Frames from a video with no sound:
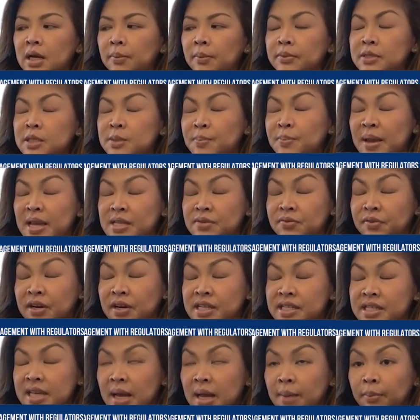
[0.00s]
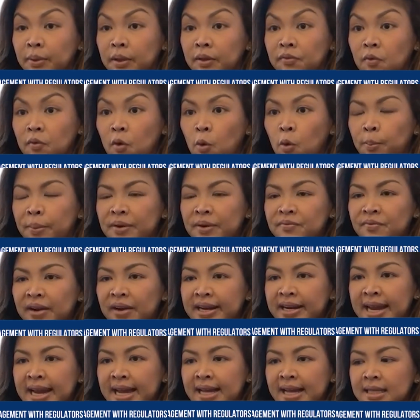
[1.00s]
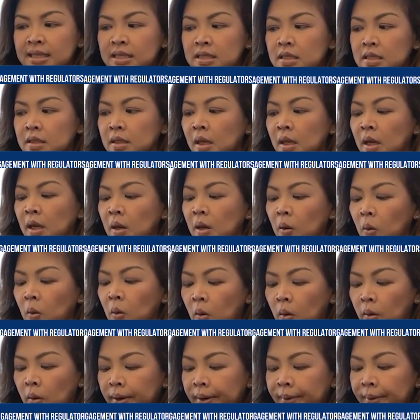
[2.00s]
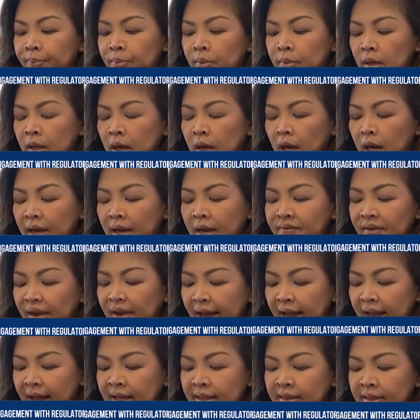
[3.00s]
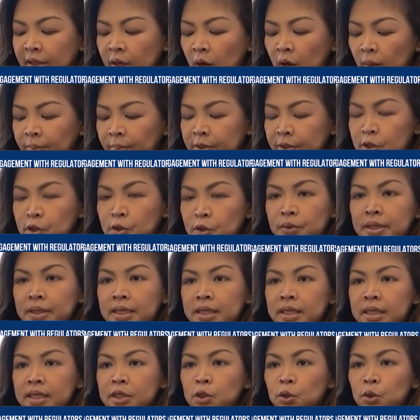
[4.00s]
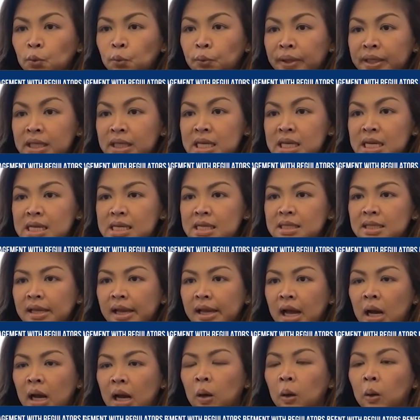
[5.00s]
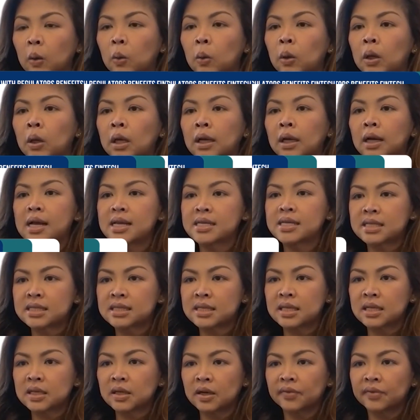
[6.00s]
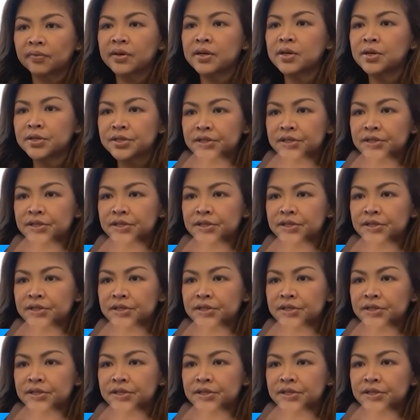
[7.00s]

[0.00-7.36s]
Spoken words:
space, for example, of open finance. Or I've had the opportunity to witness how Assistant Governor